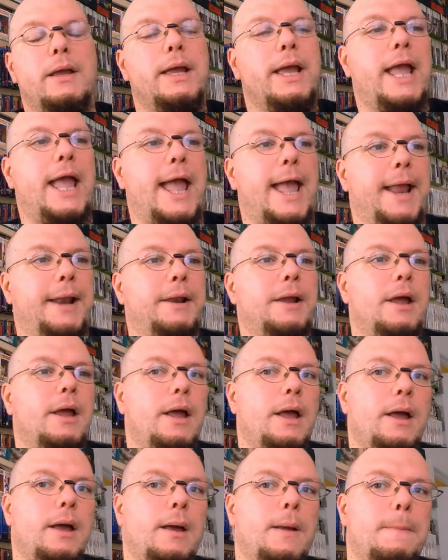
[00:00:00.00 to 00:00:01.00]
And
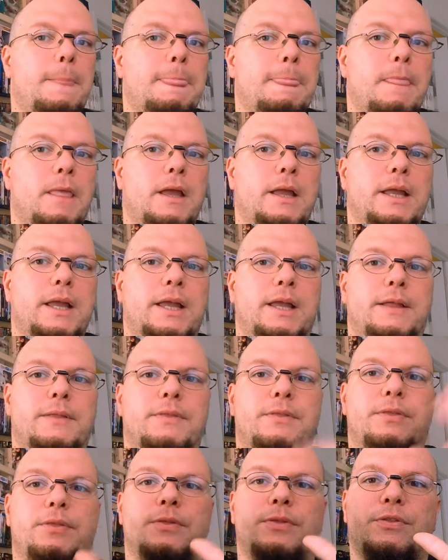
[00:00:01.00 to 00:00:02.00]

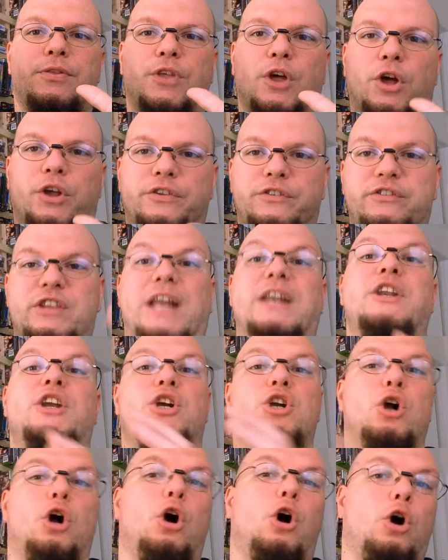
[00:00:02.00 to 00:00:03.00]
the
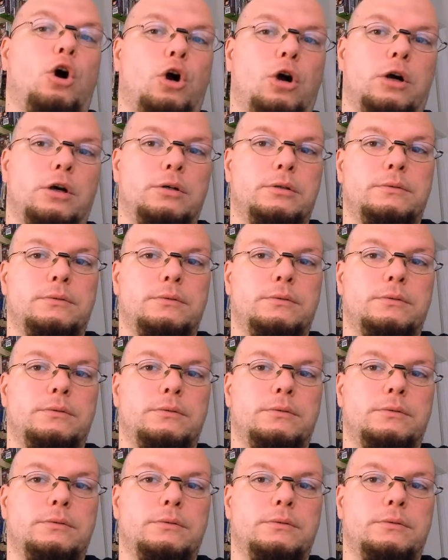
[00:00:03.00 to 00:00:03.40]
Zendikar